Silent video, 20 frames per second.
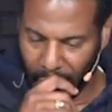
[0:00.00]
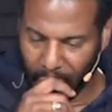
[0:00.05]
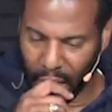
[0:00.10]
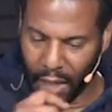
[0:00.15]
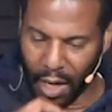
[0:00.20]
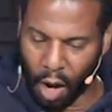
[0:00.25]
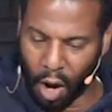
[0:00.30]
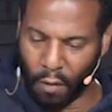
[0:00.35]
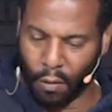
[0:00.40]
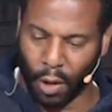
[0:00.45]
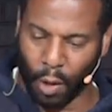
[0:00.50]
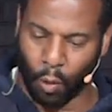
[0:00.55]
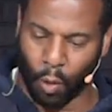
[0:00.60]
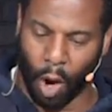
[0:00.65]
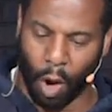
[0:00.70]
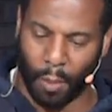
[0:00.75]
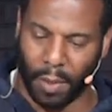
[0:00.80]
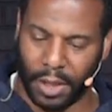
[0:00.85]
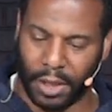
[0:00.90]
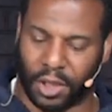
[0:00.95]
Now, over in
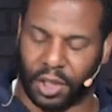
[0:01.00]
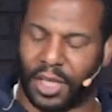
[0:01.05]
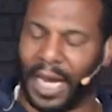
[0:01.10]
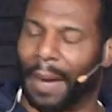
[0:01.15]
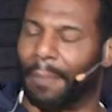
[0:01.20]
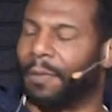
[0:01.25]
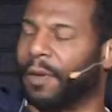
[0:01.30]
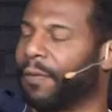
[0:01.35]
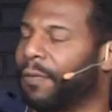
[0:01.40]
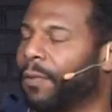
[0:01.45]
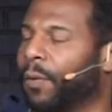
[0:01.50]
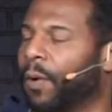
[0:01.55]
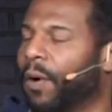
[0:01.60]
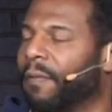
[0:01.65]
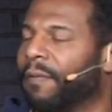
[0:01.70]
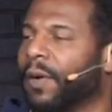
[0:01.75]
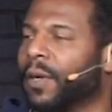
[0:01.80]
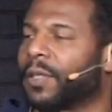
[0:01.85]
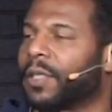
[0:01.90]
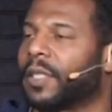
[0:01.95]
Romans chapter 4,
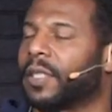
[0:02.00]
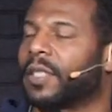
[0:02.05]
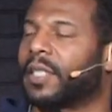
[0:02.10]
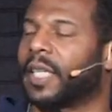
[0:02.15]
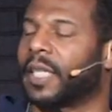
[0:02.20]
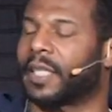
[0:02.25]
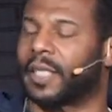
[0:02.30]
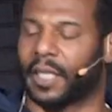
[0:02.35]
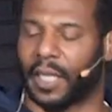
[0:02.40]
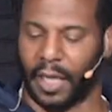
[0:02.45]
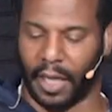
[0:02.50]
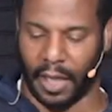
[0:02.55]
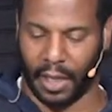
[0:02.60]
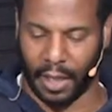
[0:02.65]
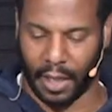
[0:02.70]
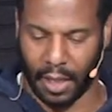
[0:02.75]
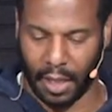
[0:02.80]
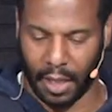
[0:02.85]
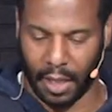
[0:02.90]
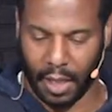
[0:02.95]
verses 16